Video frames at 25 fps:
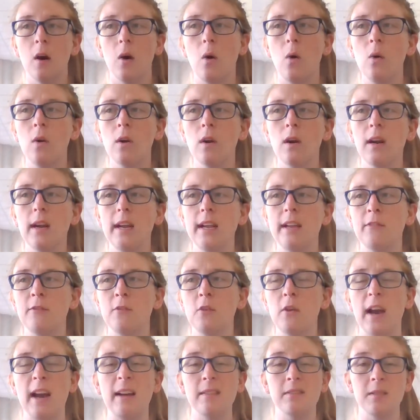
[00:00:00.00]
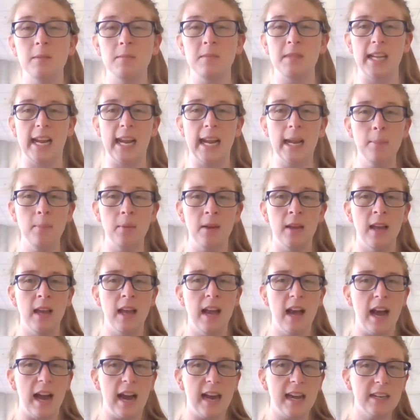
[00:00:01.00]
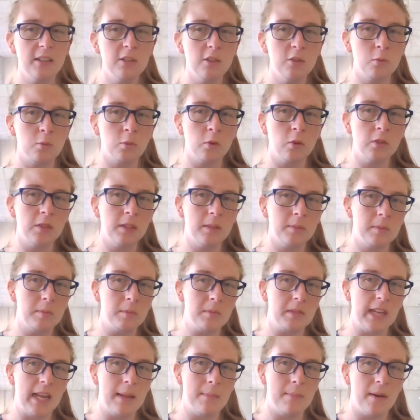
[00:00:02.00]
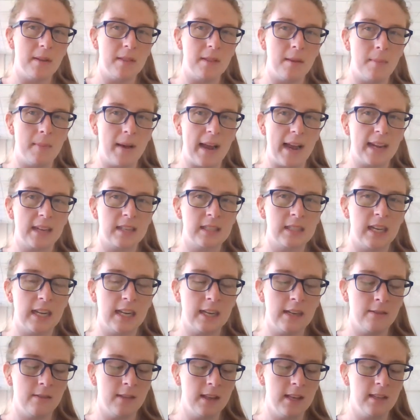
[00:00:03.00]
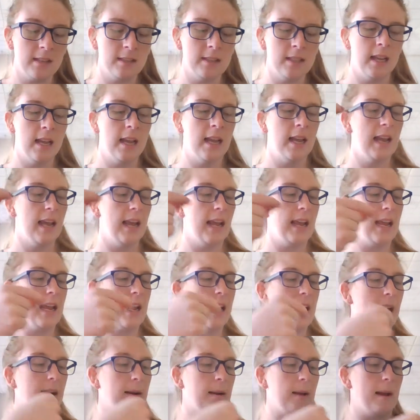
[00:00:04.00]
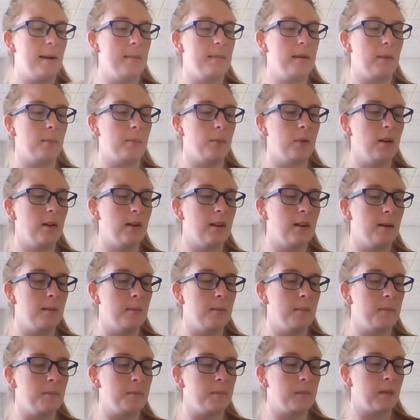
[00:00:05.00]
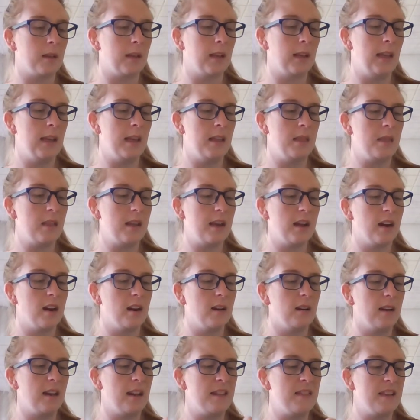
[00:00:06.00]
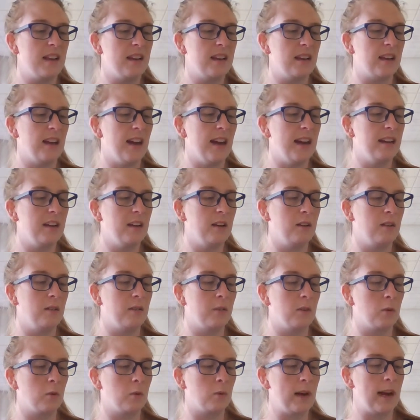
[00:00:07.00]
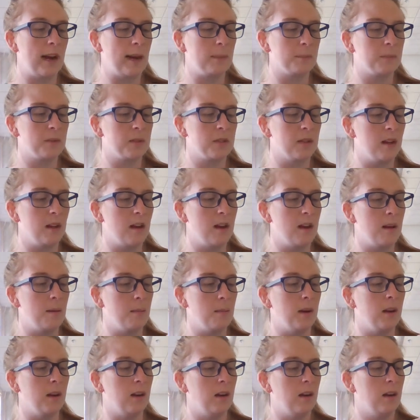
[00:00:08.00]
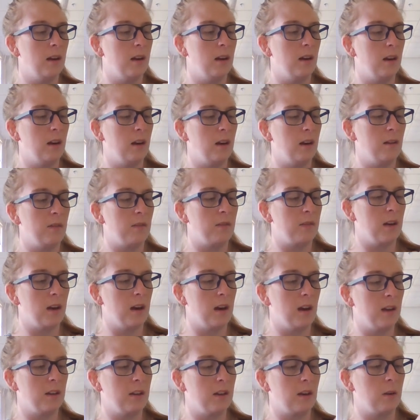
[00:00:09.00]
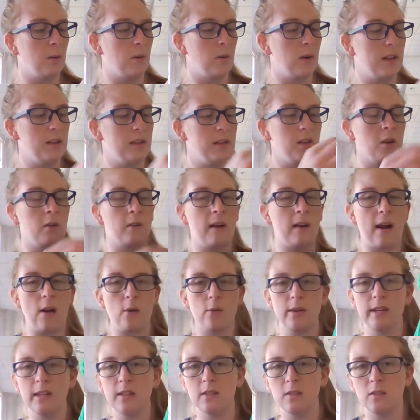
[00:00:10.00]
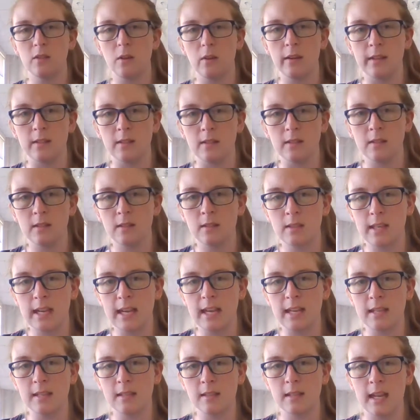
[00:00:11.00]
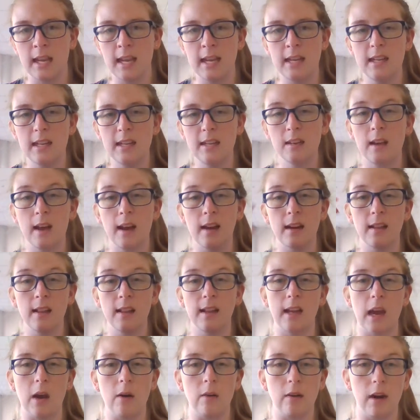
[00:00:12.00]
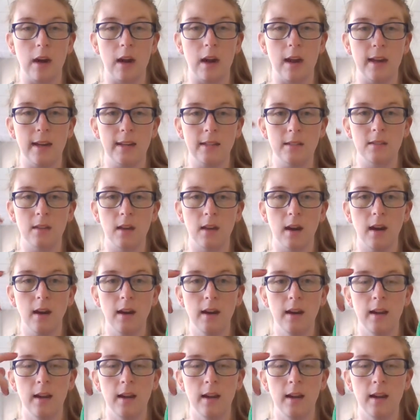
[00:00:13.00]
Or if you have some tape, I just rolled up some tape on the back side of this, and I'm going to plunk them in there and then kind of wrap some of the other ones around it so it stays hidden, kind of like how our eyes are.